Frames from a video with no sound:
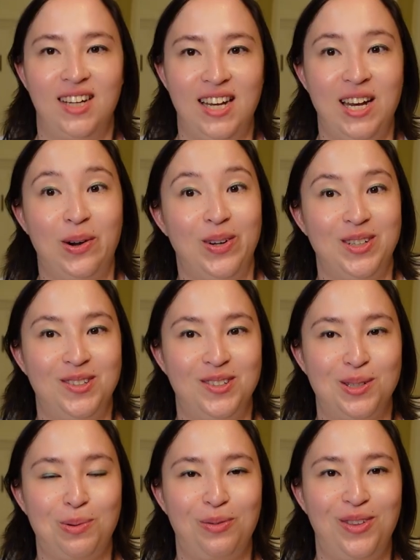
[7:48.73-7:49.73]
And now onto
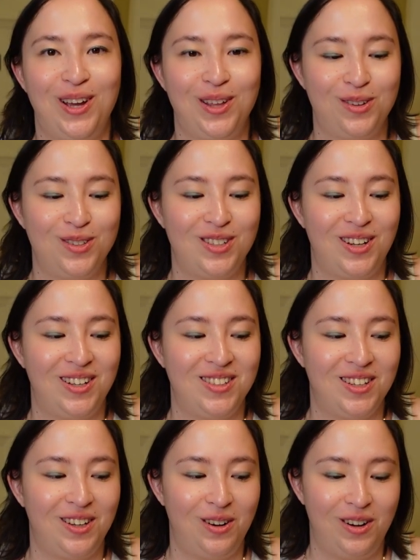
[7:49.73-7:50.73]
some of the other
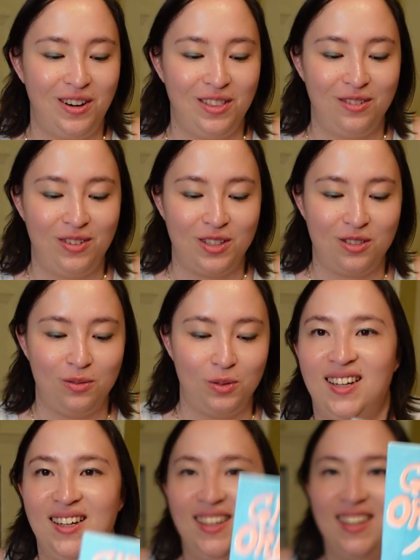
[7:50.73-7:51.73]
zines I got at the
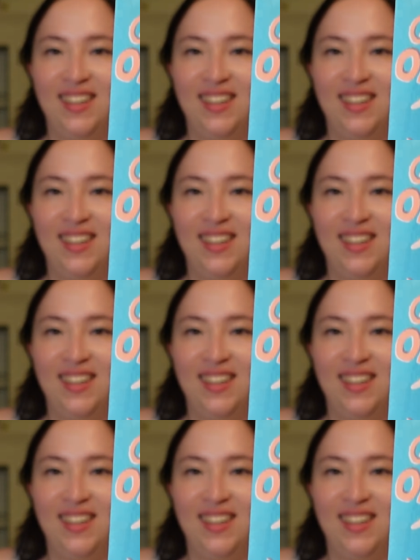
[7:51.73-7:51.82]
festival.